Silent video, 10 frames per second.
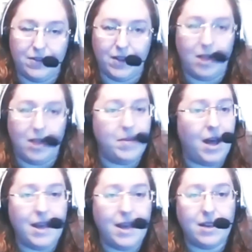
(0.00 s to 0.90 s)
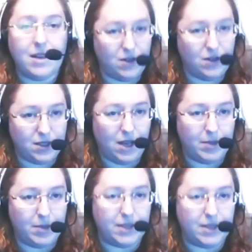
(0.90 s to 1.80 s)
not in a long
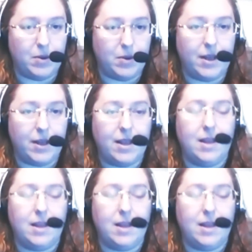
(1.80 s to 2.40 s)
time at this point.